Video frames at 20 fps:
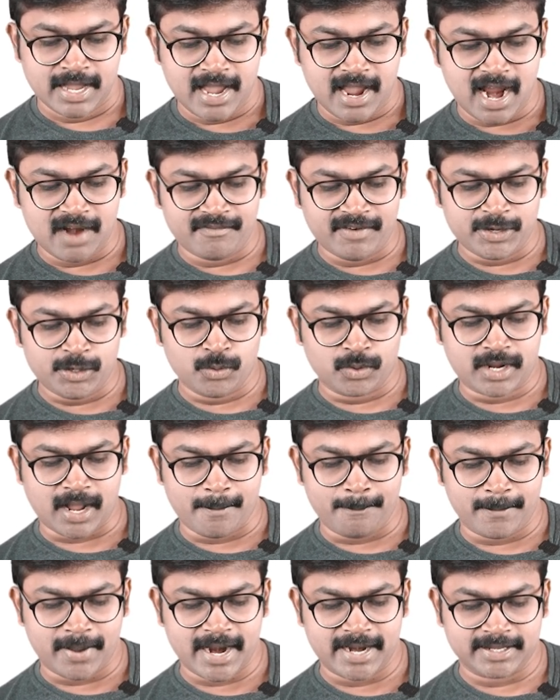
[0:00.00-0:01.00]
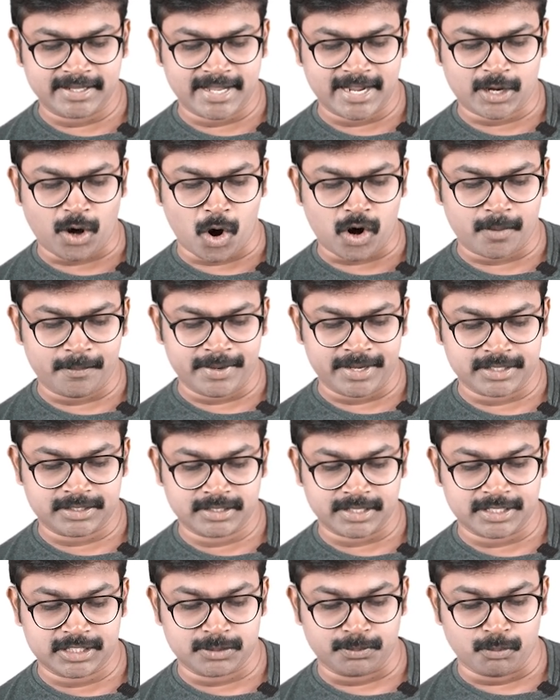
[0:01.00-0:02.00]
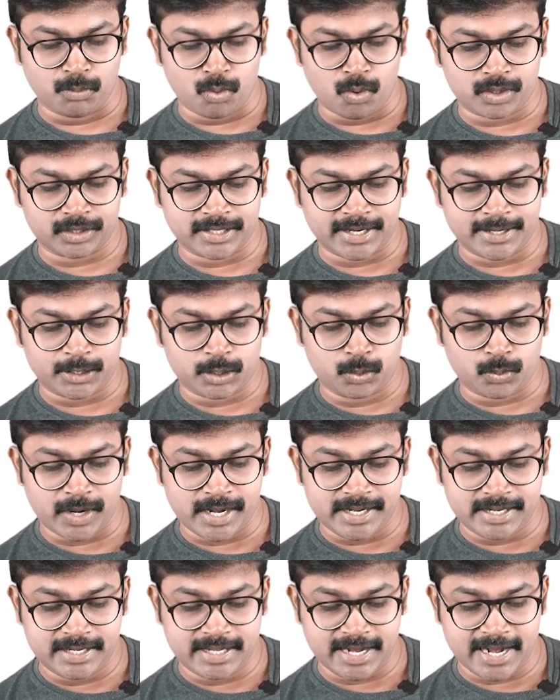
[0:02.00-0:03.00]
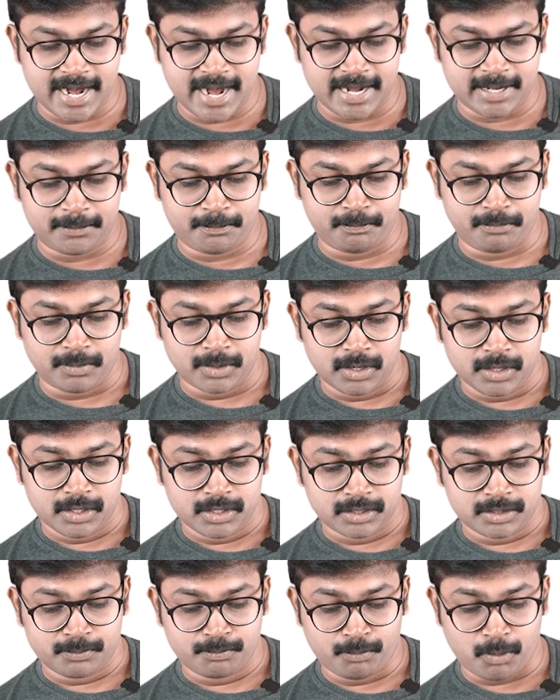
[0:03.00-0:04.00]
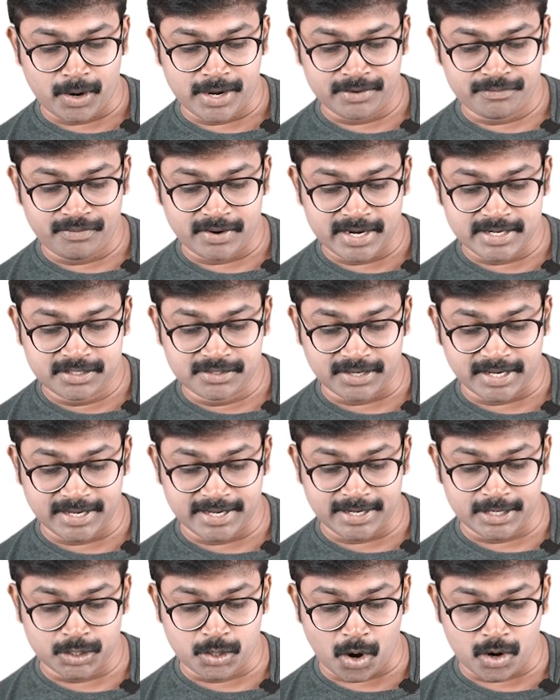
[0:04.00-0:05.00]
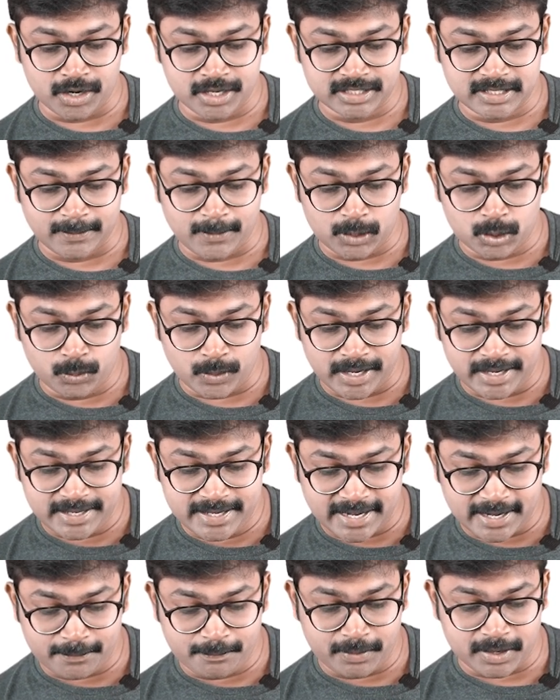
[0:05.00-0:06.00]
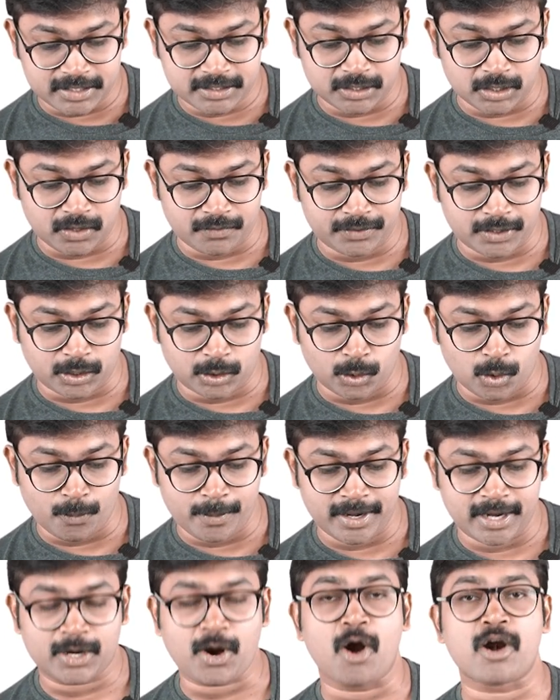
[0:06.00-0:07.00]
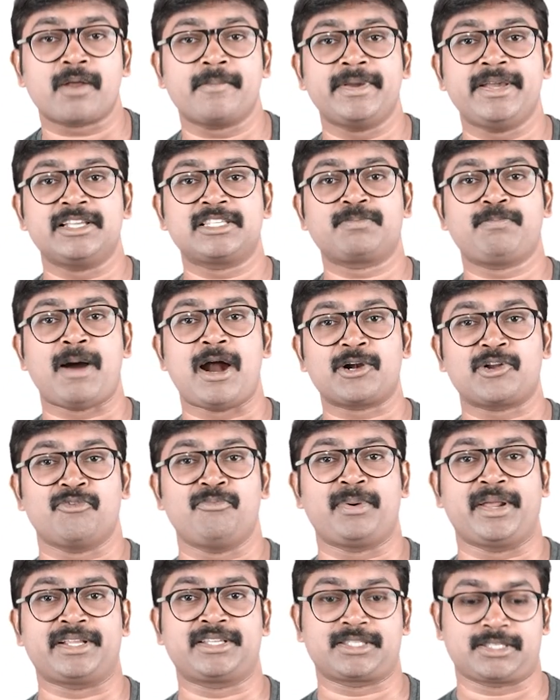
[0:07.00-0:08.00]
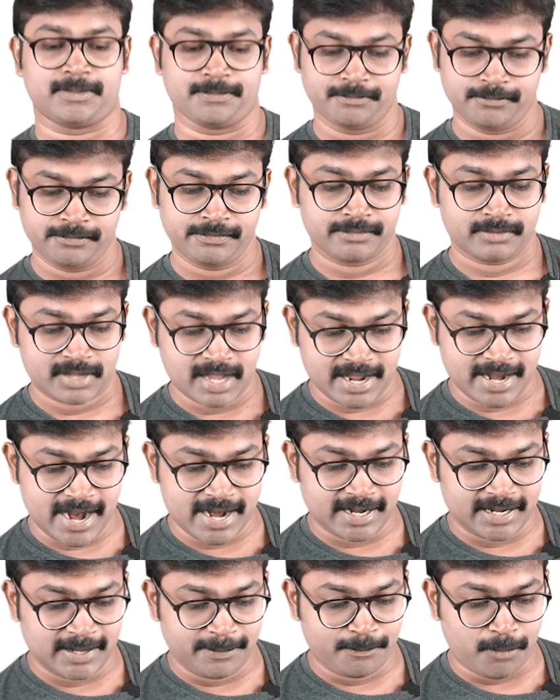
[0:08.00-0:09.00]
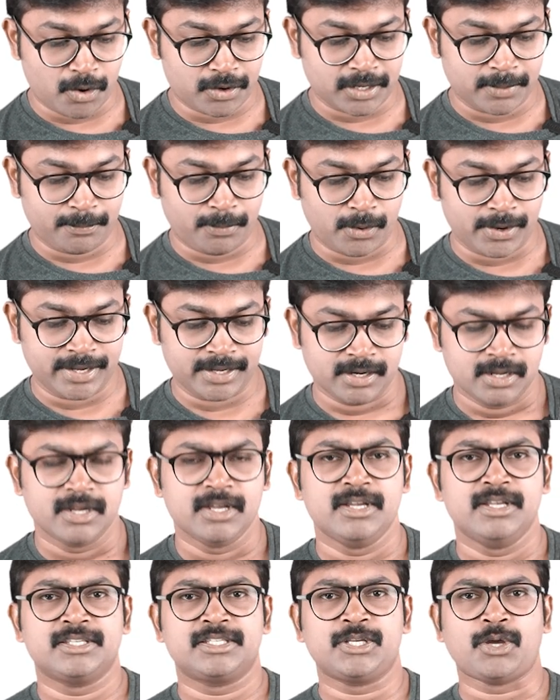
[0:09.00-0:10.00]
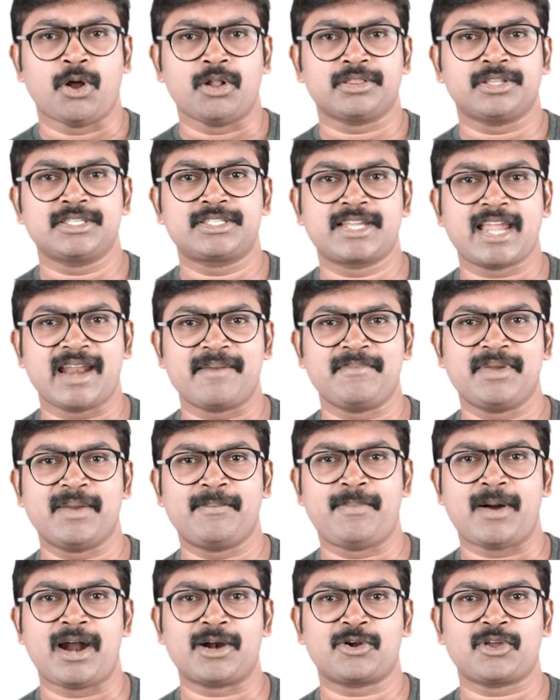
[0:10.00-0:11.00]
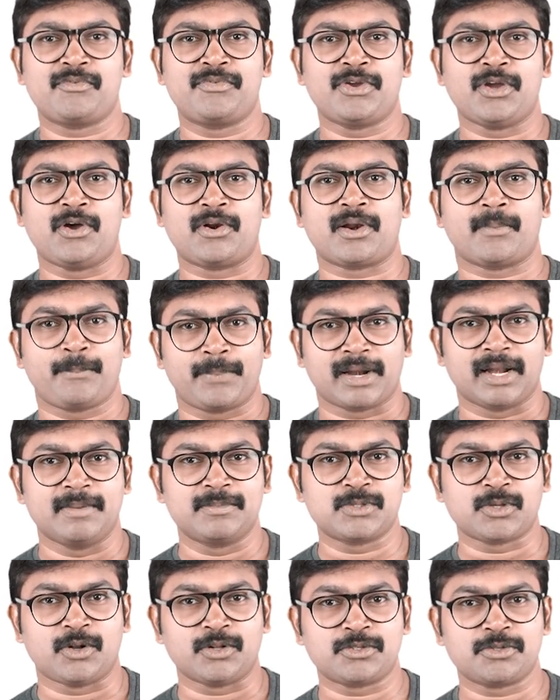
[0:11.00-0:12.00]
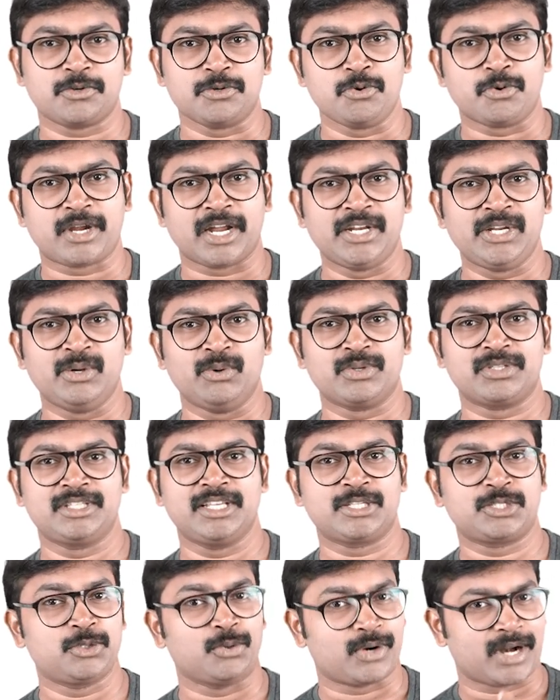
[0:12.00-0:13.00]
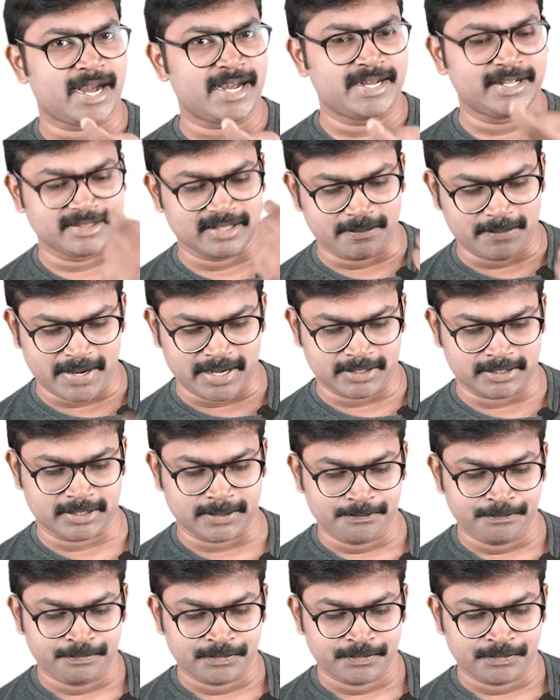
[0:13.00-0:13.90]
And when you combine the economies, it's more than $28.5 trillion. About 28% of the global economy is part of BRICS. Again, an important point. See, all this can be a part of your prelims also. You can use this to write in the mains.